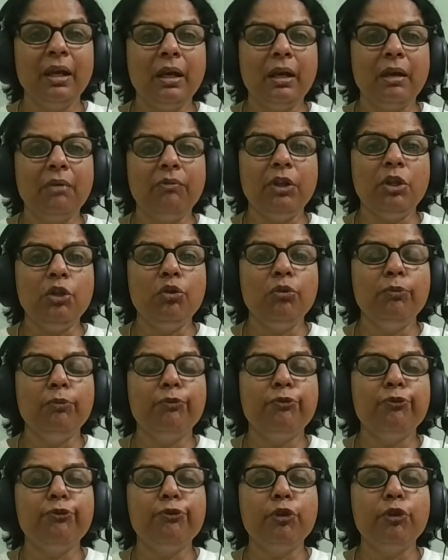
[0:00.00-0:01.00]
And when you
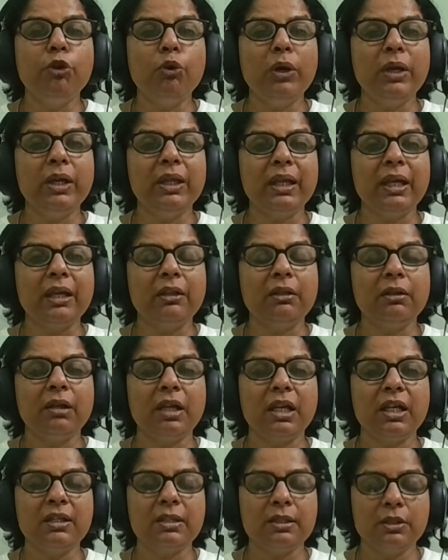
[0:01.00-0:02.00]
flow in that
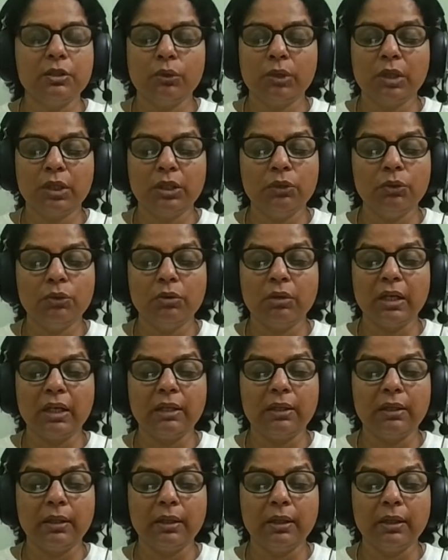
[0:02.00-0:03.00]
grace, you can do great
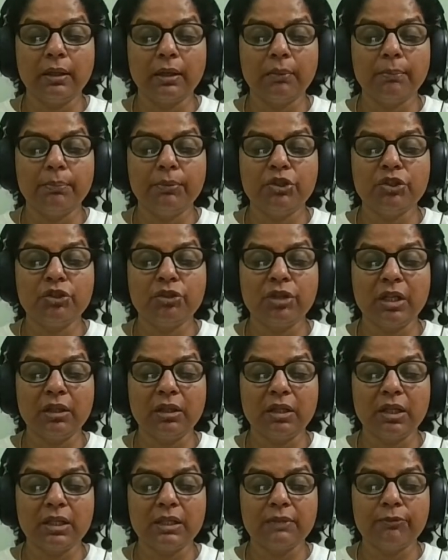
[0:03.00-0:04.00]
and accomplish great
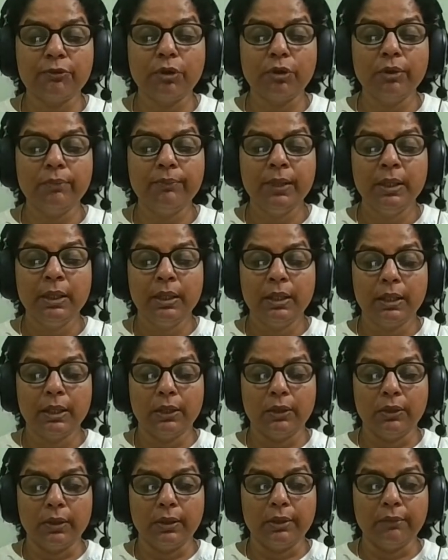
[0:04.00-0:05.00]
things for
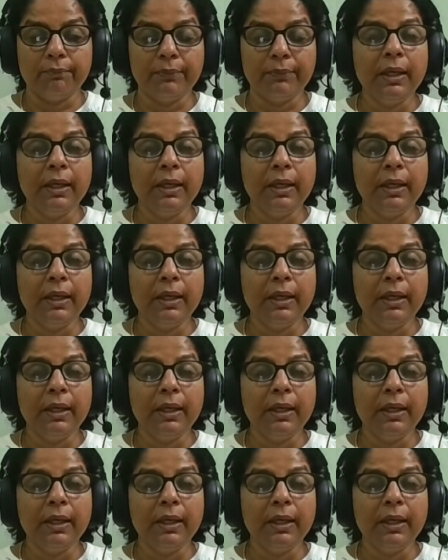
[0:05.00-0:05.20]
God.